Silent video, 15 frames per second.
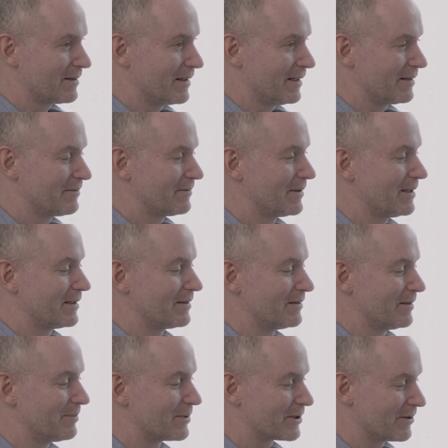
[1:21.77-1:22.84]
like on
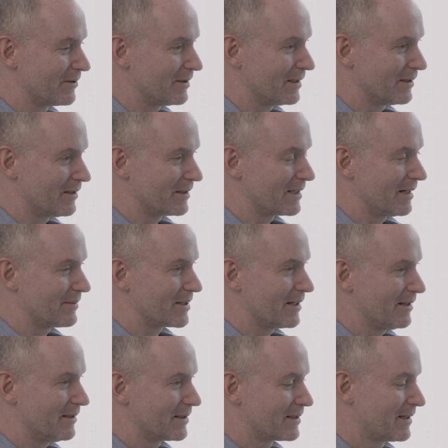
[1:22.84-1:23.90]
absurdly long time
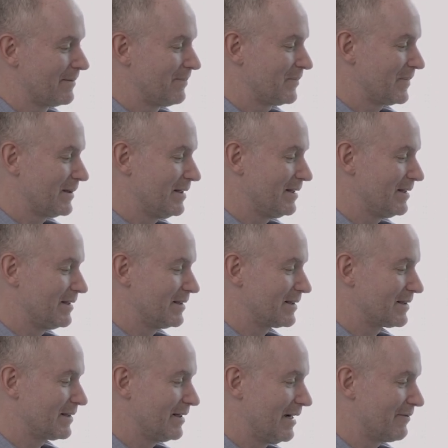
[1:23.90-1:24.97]
scales,
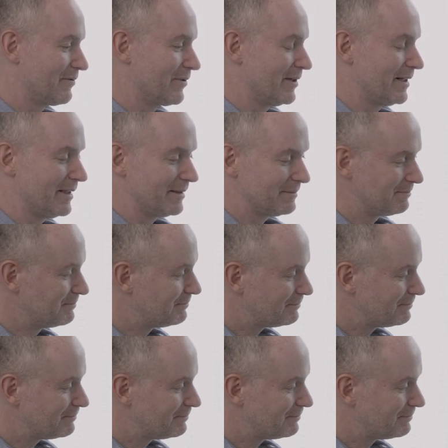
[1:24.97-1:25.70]
is every